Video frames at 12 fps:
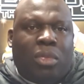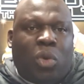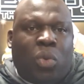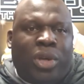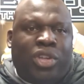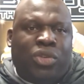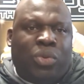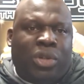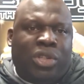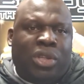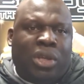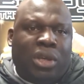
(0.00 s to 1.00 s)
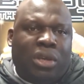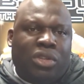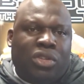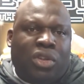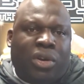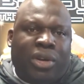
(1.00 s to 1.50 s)
which was
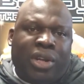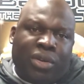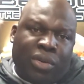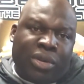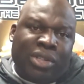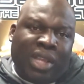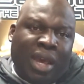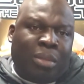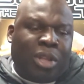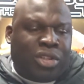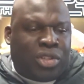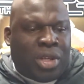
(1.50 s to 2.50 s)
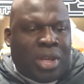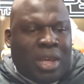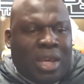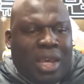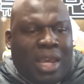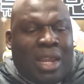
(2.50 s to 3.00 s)
started or established
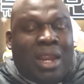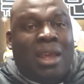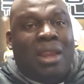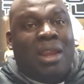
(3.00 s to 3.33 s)
in